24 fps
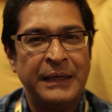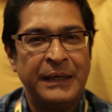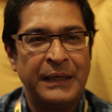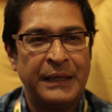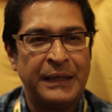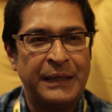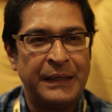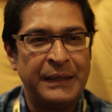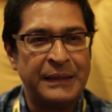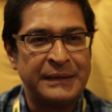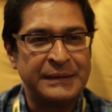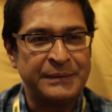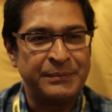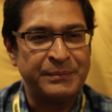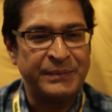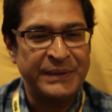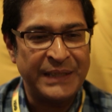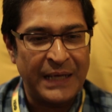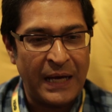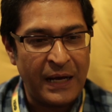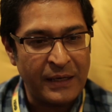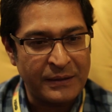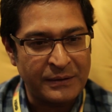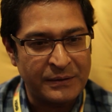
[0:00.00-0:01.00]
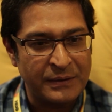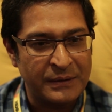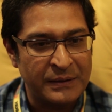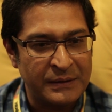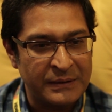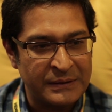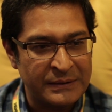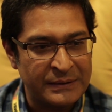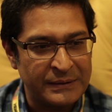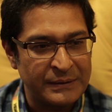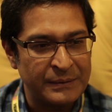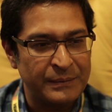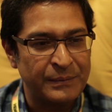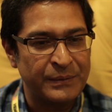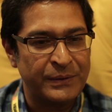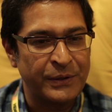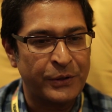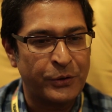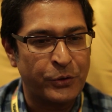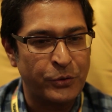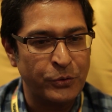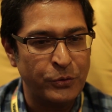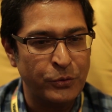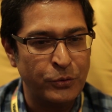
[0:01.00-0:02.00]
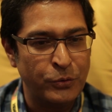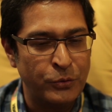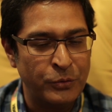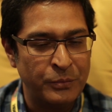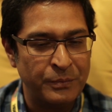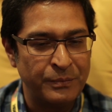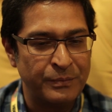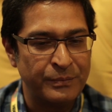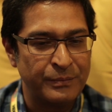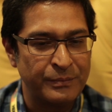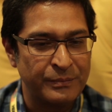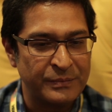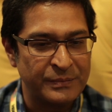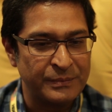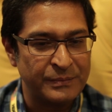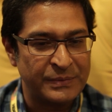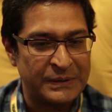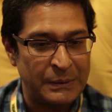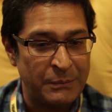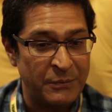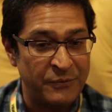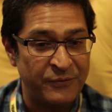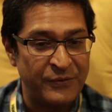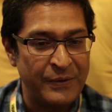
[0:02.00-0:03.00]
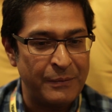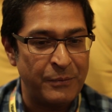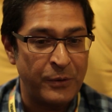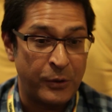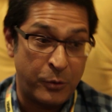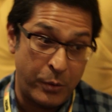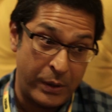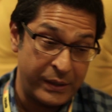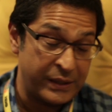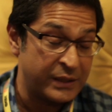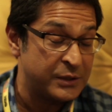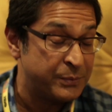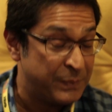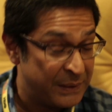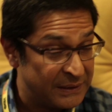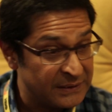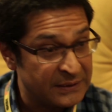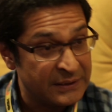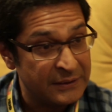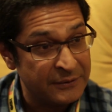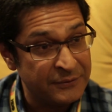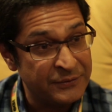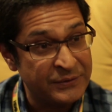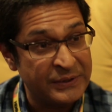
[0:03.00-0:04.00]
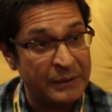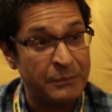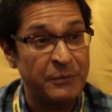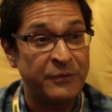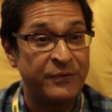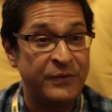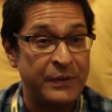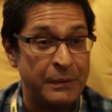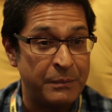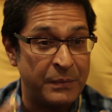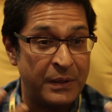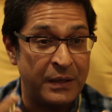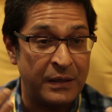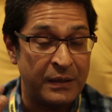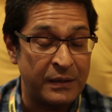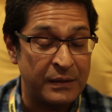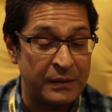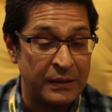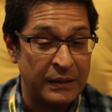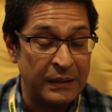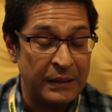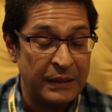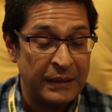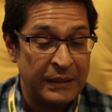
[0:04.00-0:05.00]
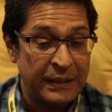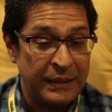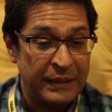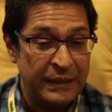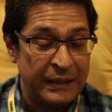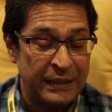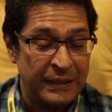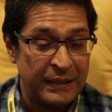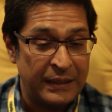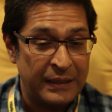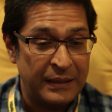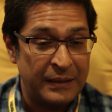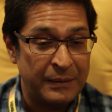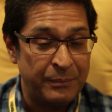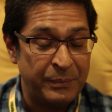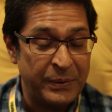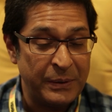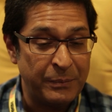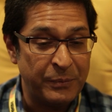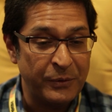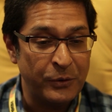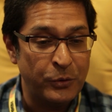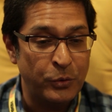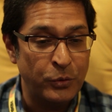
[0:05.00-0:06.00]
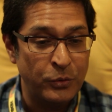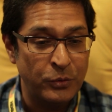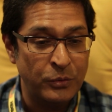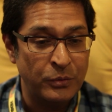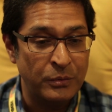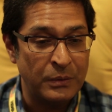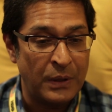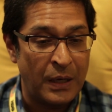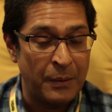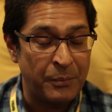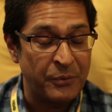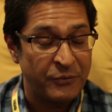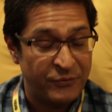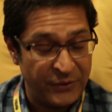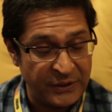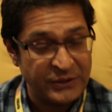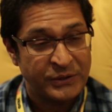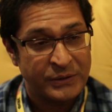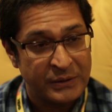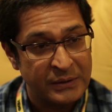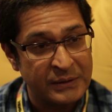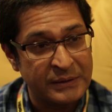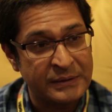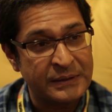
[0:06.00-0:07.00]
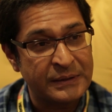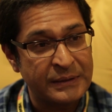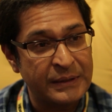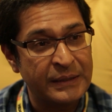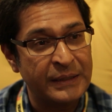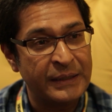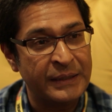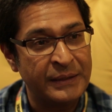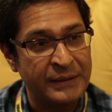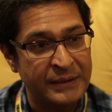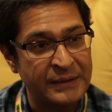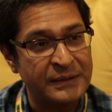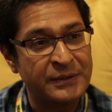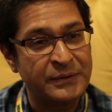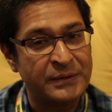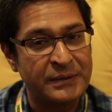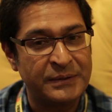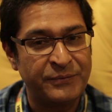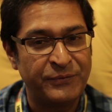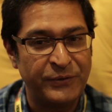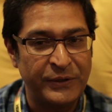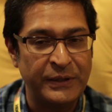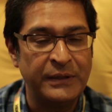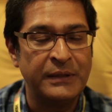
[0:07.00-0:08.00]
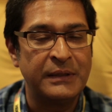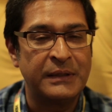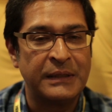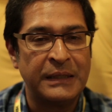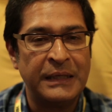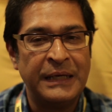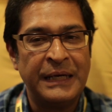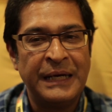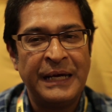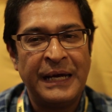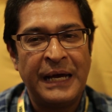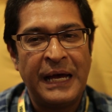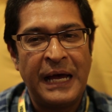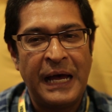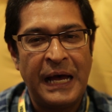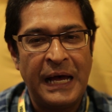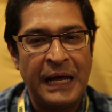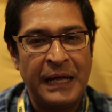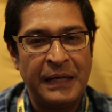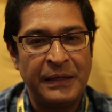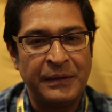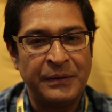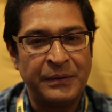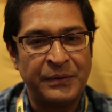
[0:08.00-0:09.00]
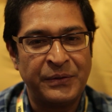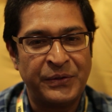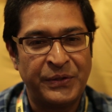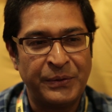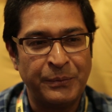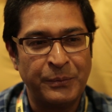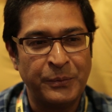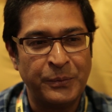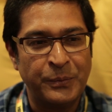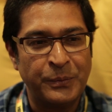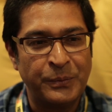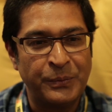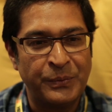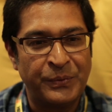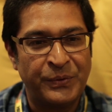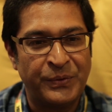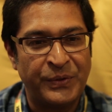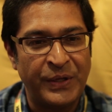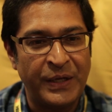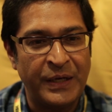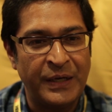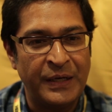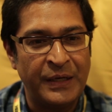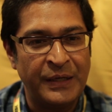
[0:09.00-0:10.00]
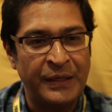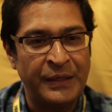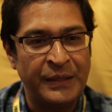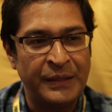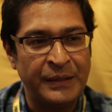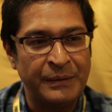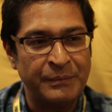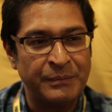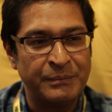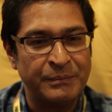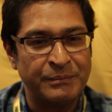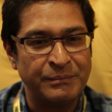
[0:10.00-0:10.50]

The actors, the crew, some of them are quite expensive, some of them are people who are professionals in this field, and they